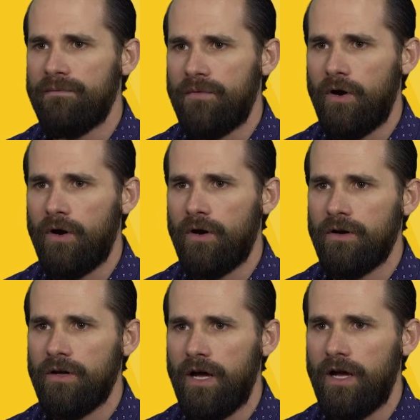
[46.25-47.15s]
far
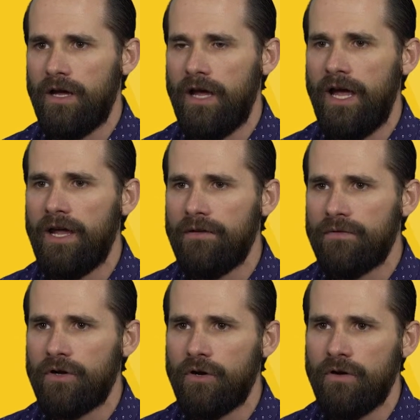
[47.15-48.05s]
ahead of
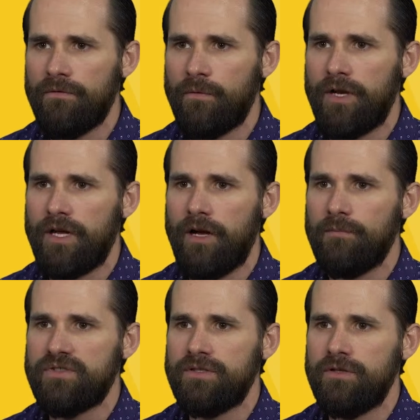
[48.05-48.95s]
the curve when it
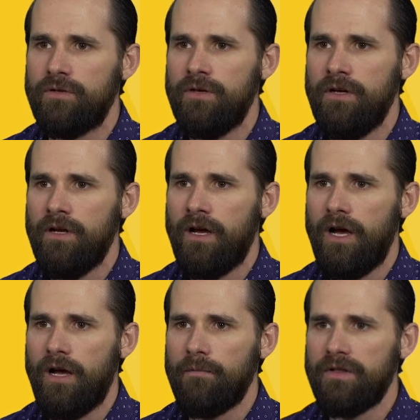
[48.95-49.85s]
comes to
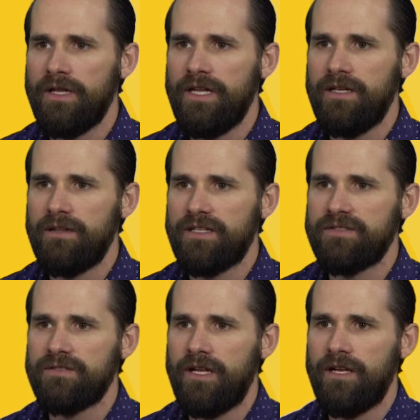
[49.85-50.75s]
leading
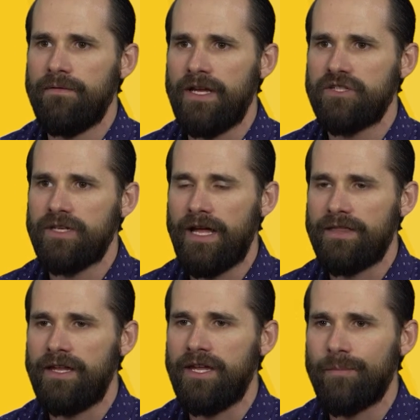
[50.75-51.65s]
this innovation
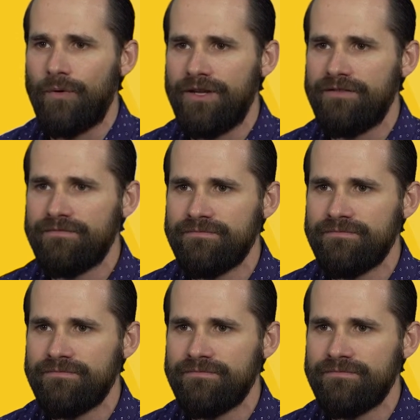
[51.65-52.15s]
at the endpoint.